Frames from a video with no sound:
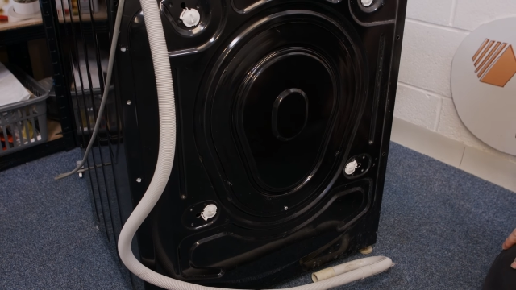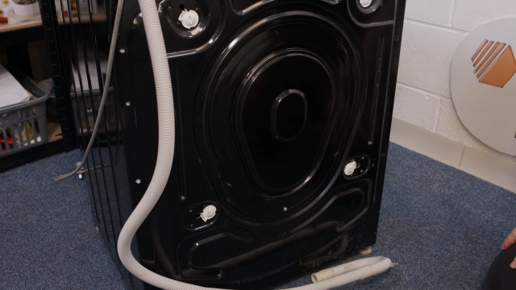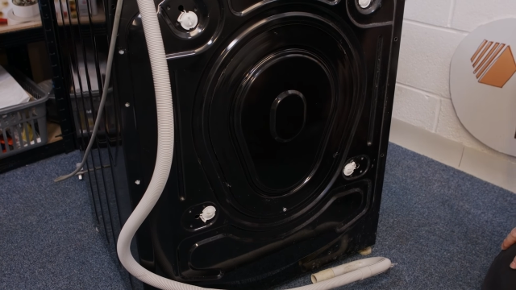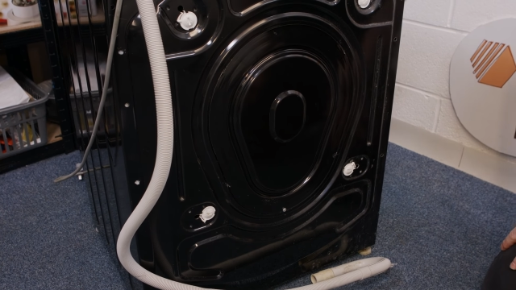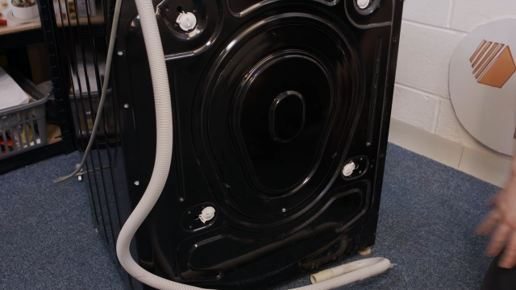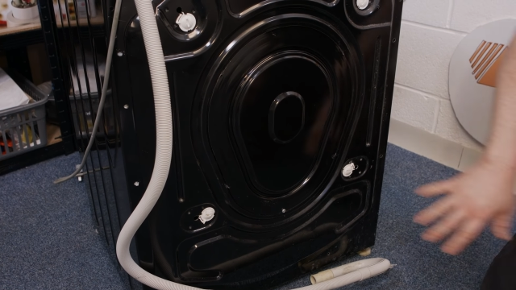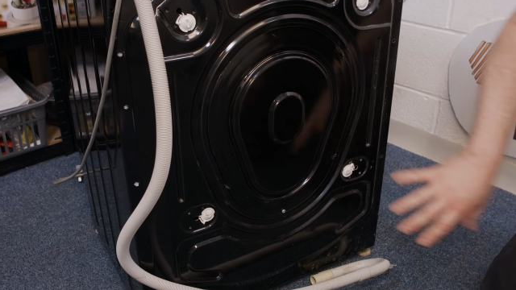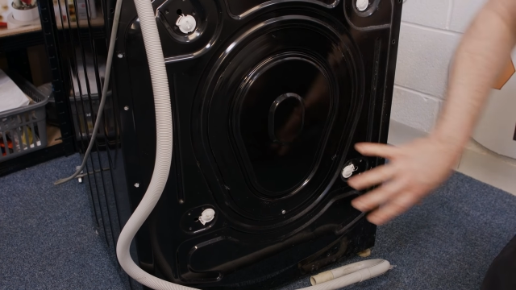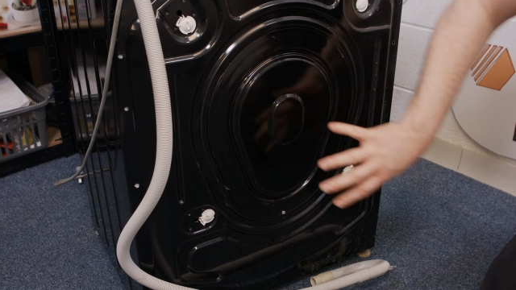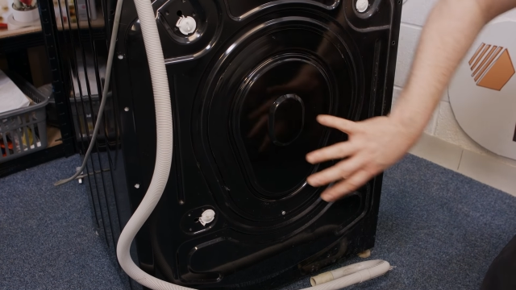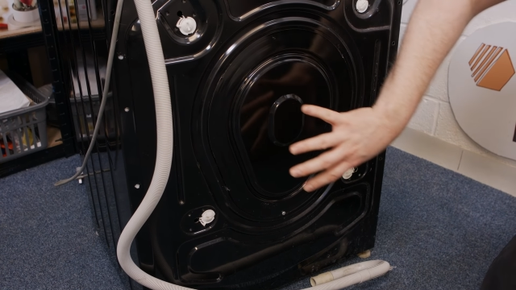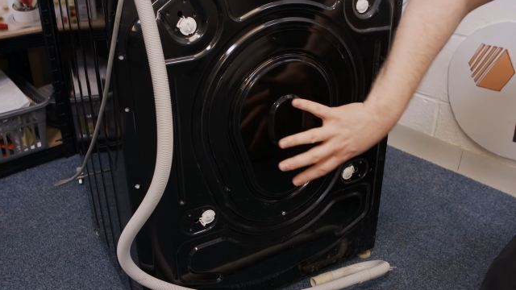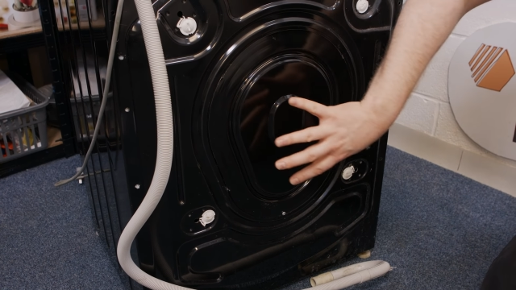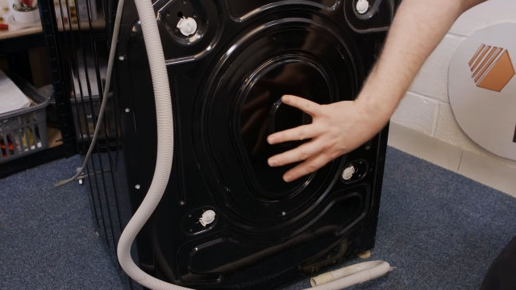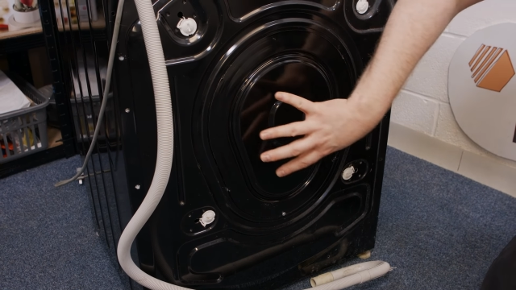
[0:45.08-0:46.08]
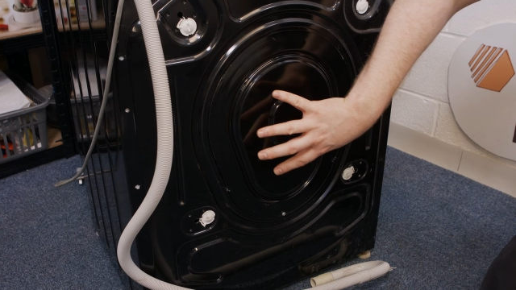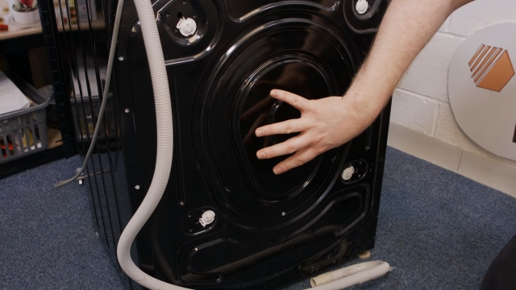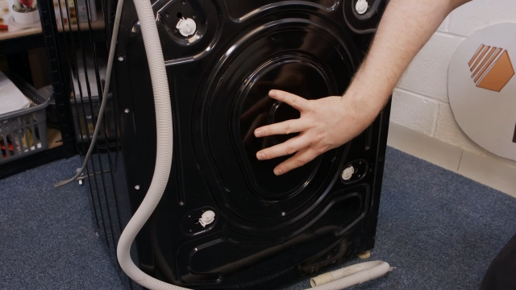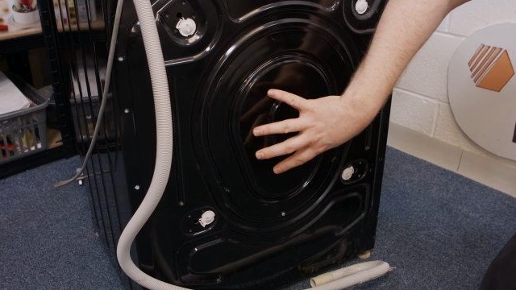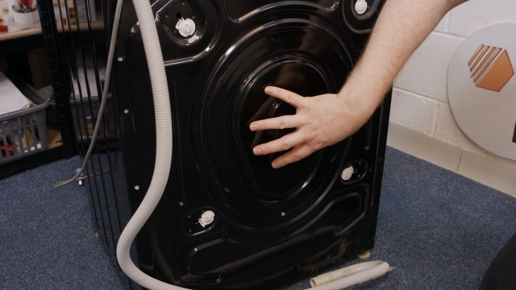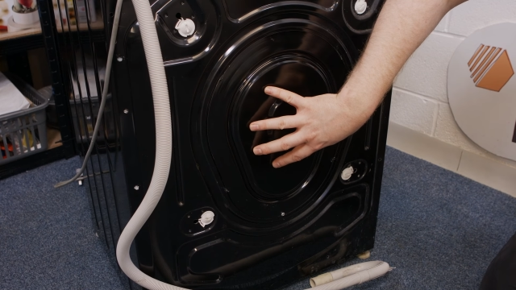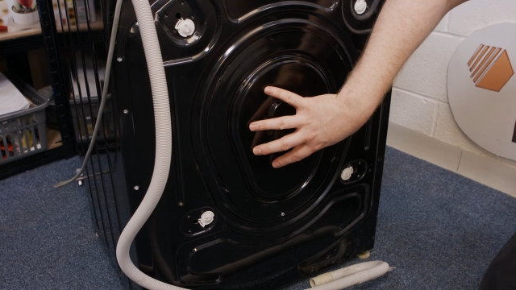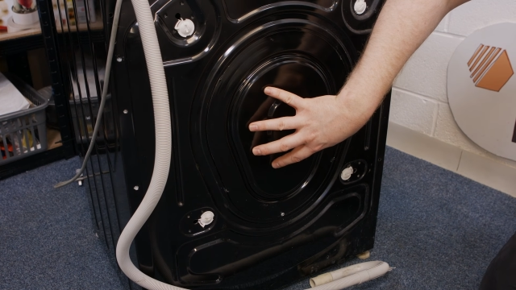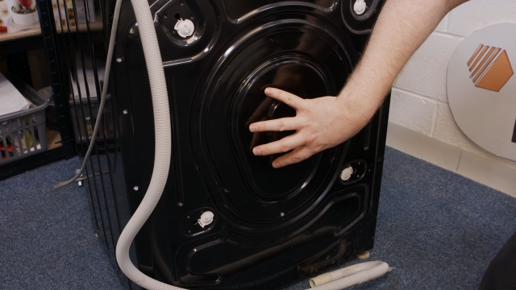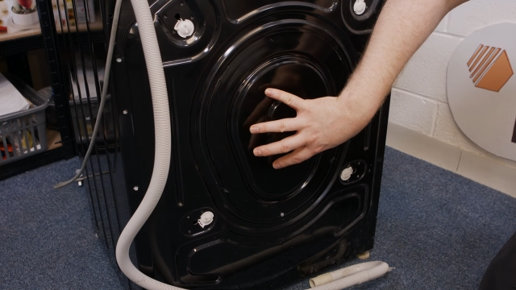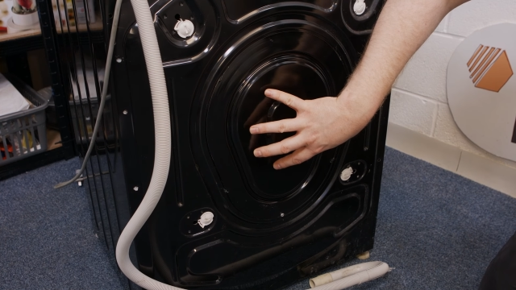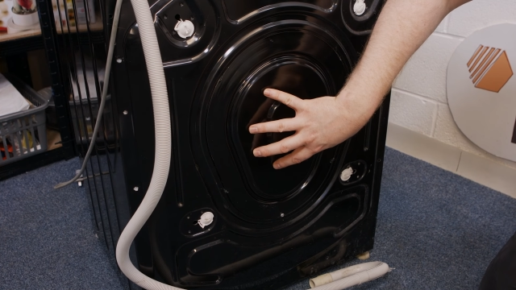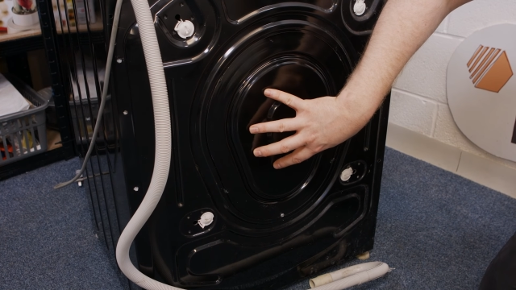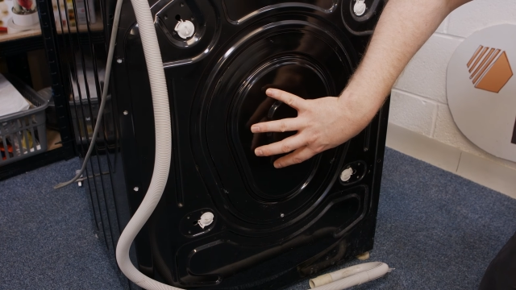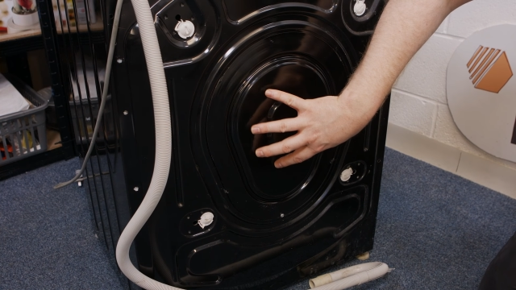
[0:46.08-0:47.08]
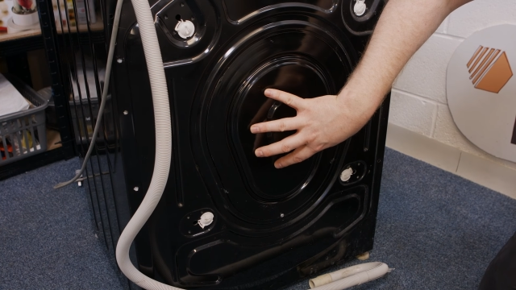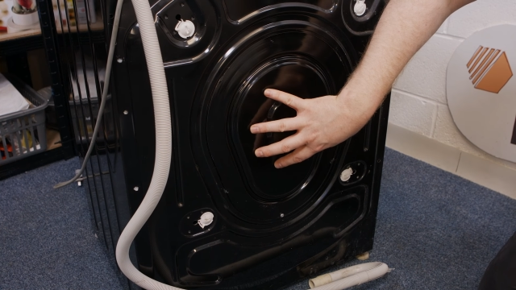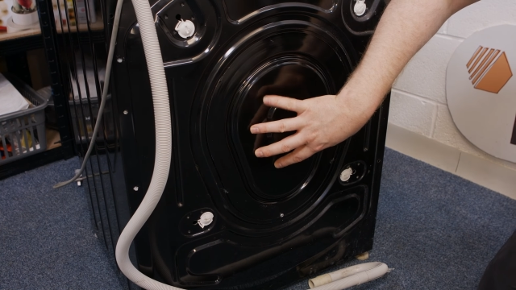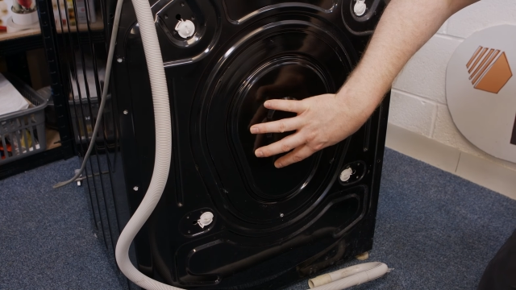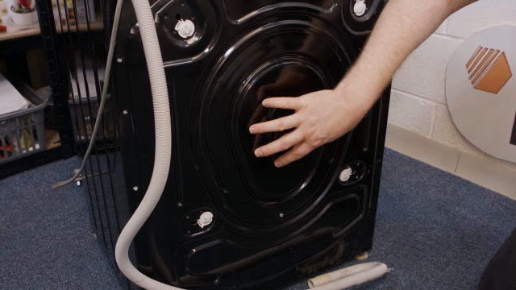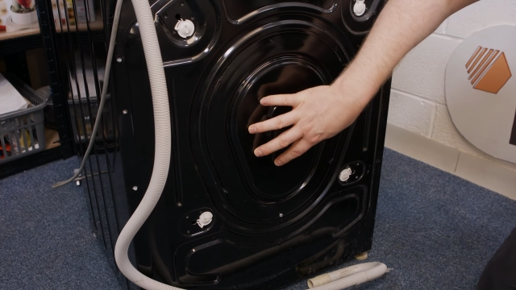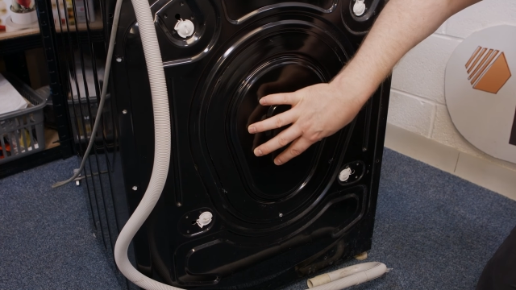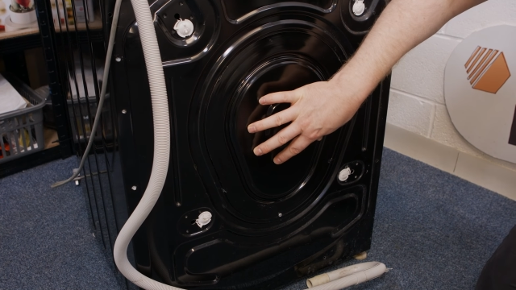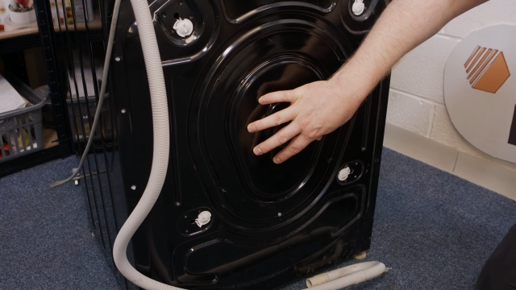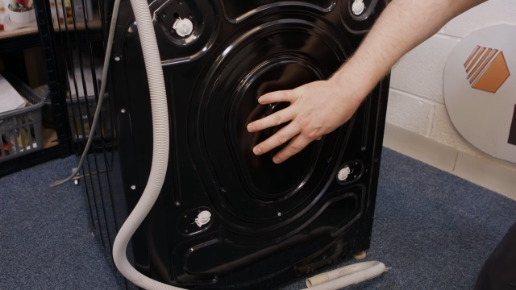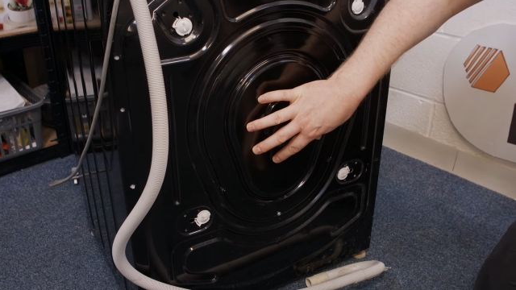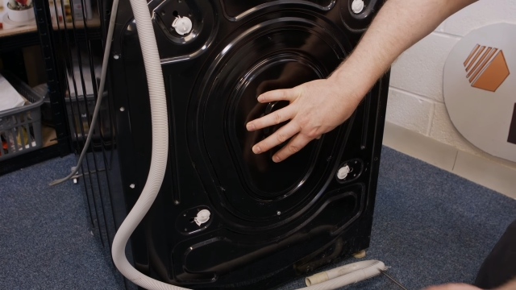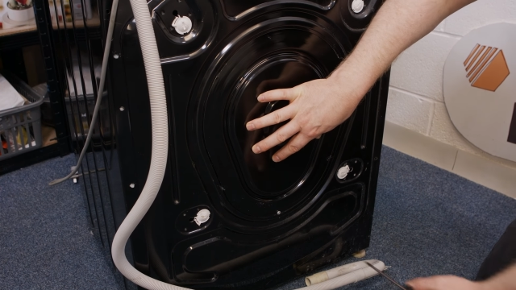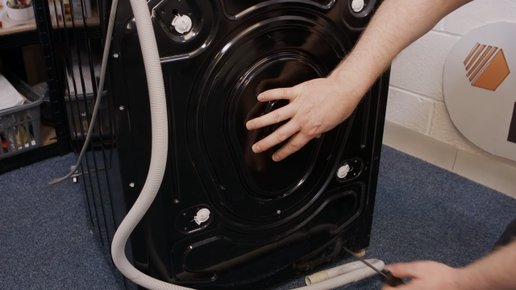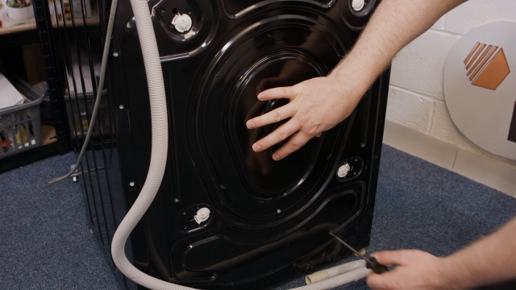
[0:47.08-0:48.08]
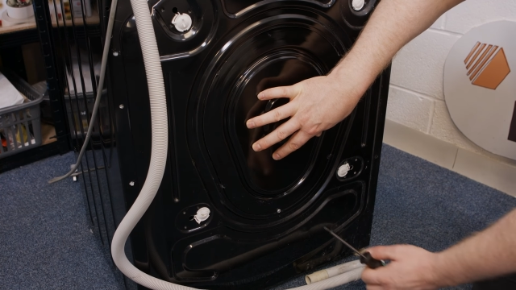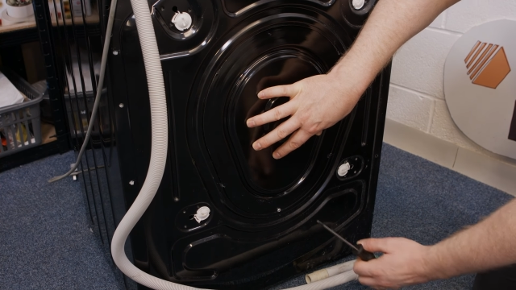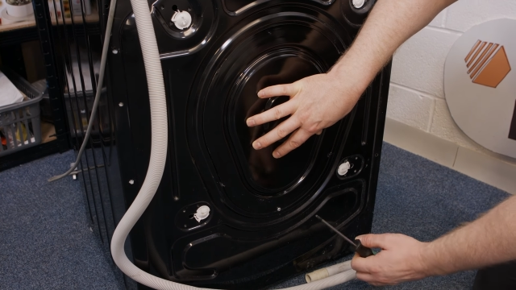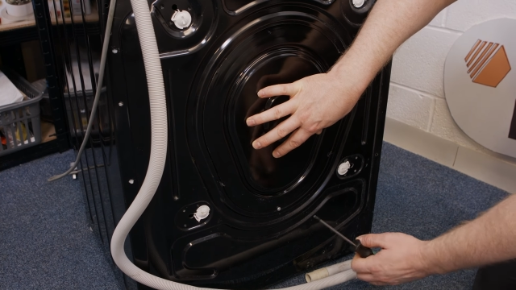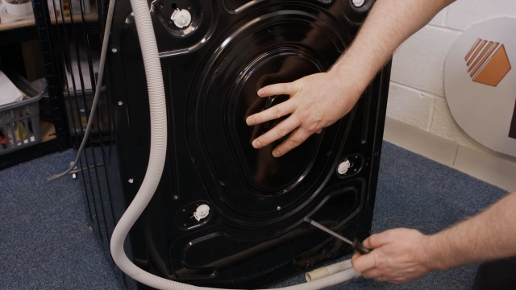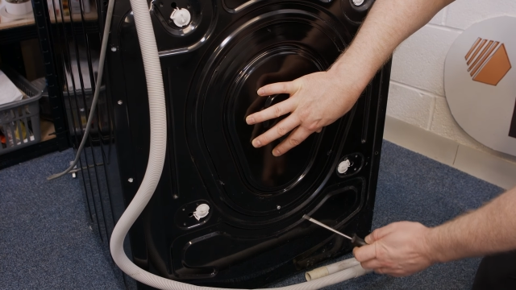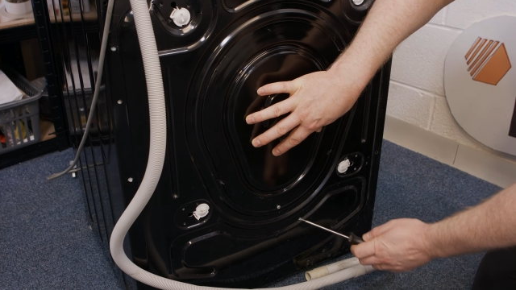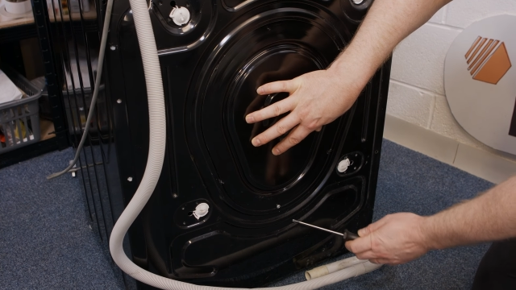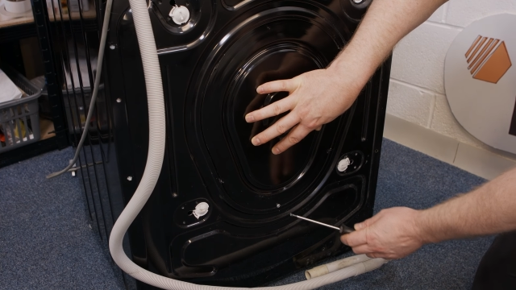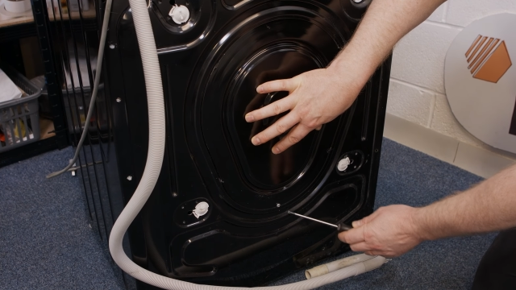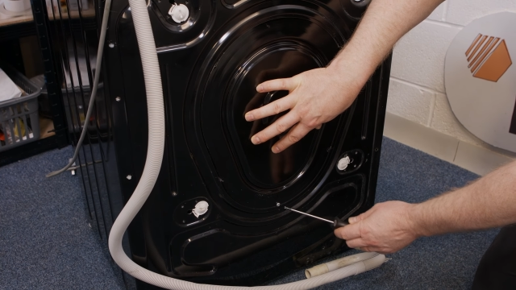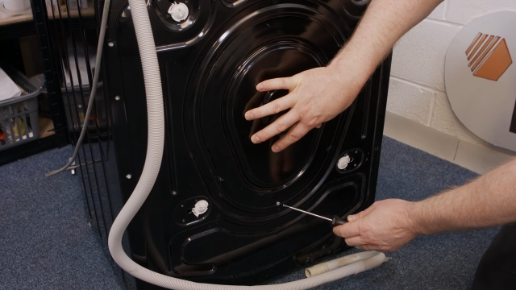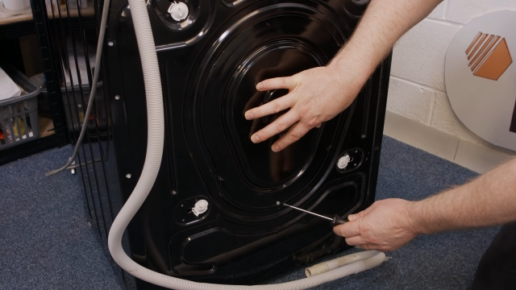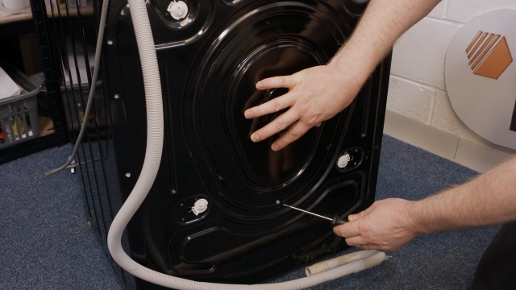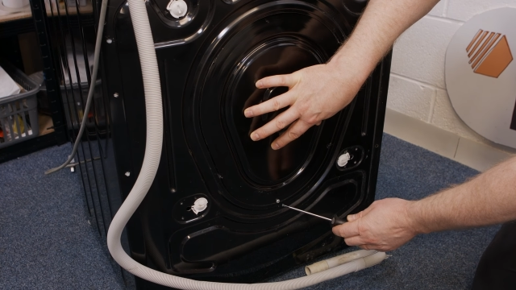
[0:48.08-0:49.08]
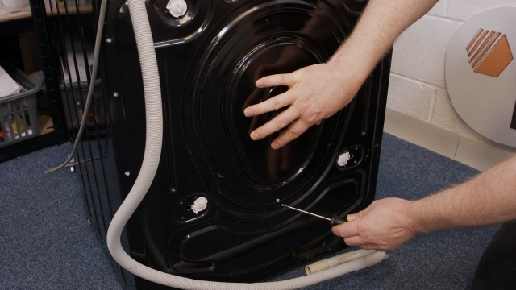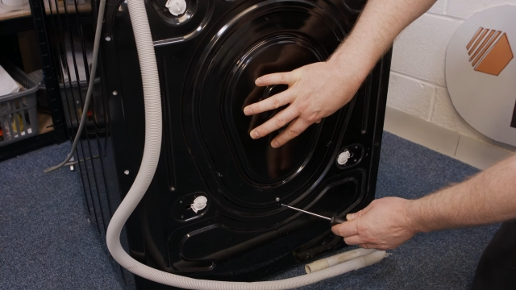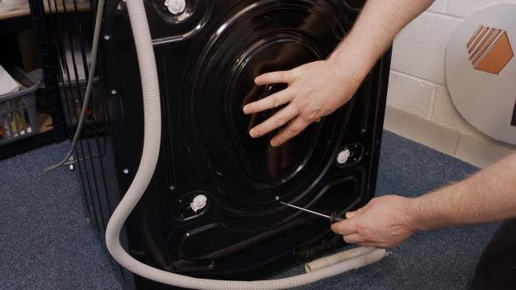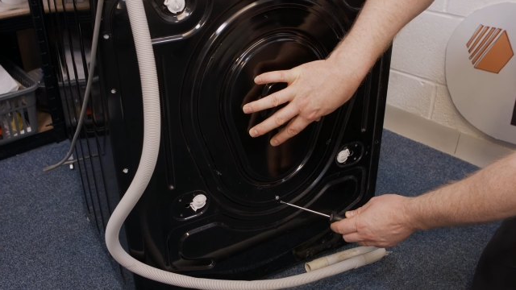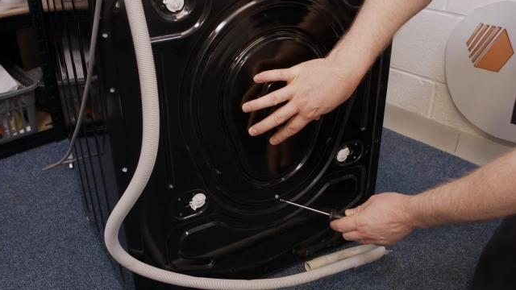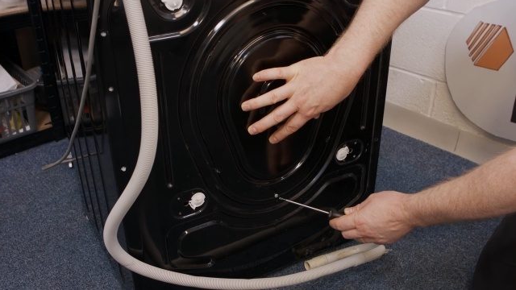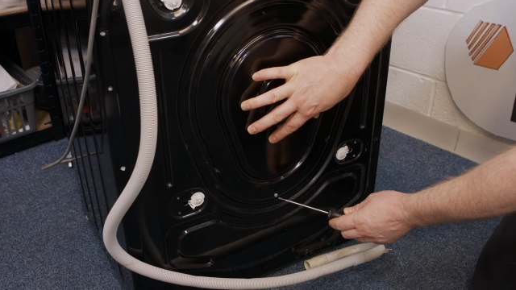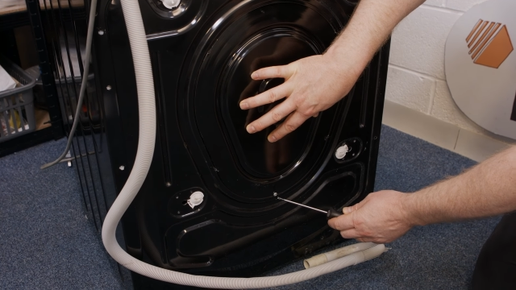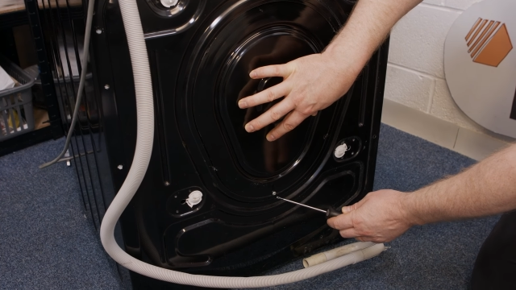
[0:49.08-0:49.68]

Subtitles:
No face is visible, so there are no lips to read.